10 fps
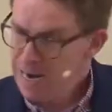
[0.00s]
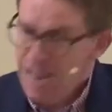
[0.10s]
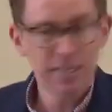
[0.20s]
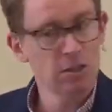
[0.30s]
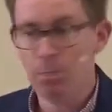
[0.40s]
And
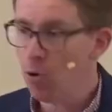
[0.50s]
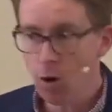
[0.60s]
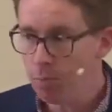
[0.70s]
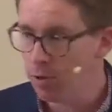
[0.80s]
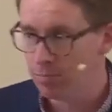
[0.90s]
that's a
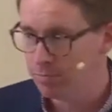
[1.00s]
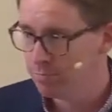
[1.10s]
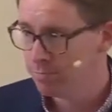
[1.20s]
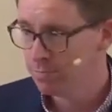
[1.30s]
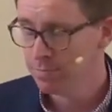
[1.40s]
problem.
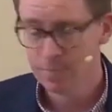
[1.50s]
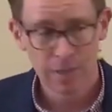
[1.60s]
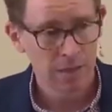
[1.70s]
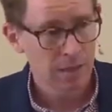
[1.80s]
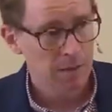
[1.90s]

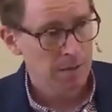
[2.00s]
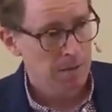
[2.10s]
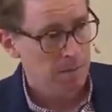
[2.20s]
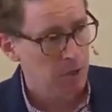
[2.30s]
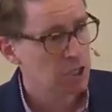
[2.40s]

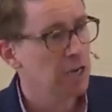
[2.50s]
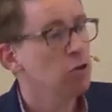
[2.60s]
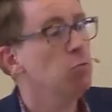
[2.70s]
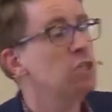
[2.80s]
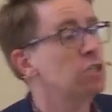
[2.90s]
Because how did